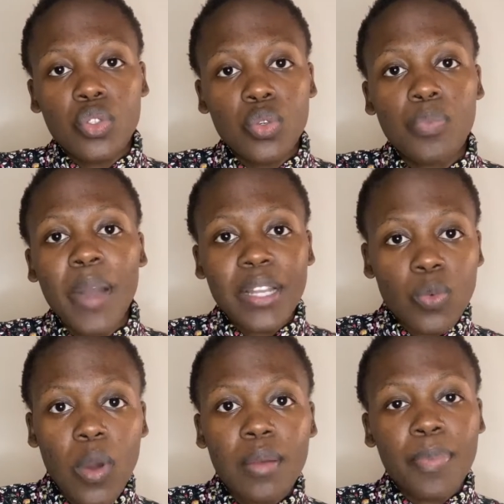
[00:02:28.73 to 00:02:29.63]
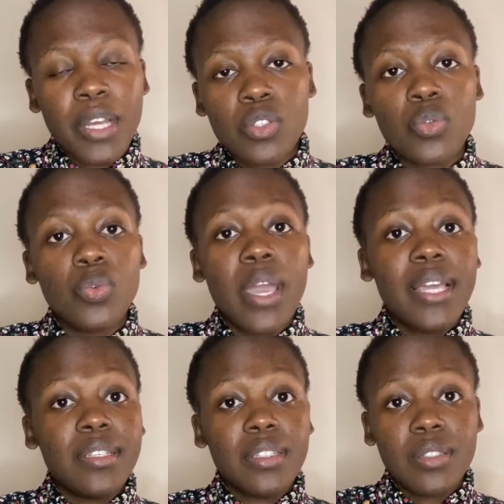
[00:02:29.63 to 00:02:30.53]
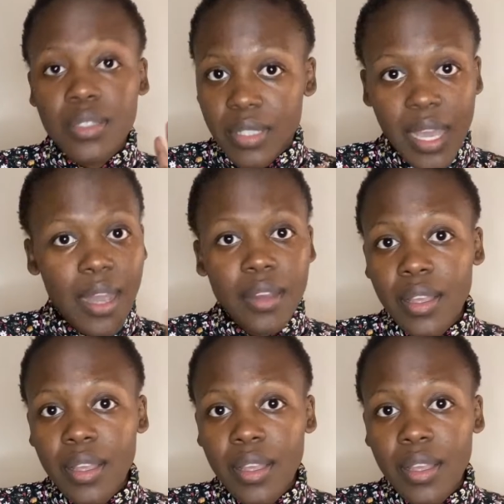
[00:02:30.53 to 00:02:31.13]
part 1, part 2, and yeah,